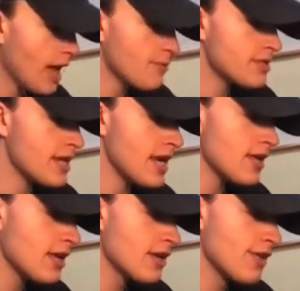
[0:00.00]
I would
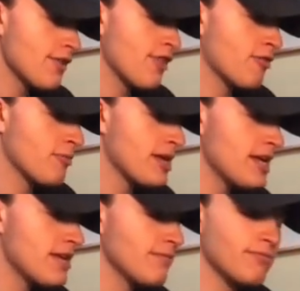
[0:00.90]
say,
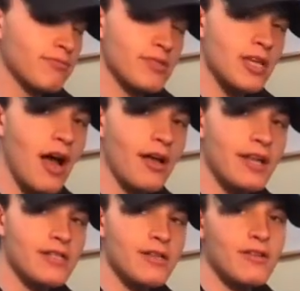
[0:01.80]
three solid
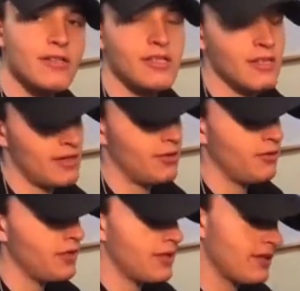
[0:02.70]
inserts,
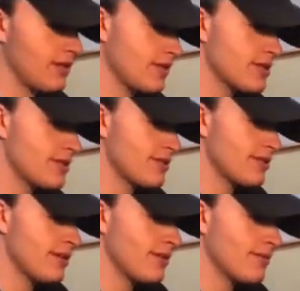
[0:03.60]
including this,
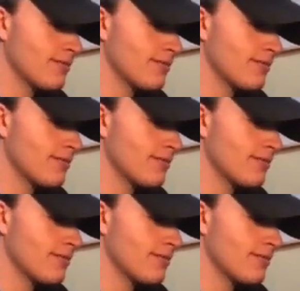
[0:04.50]
you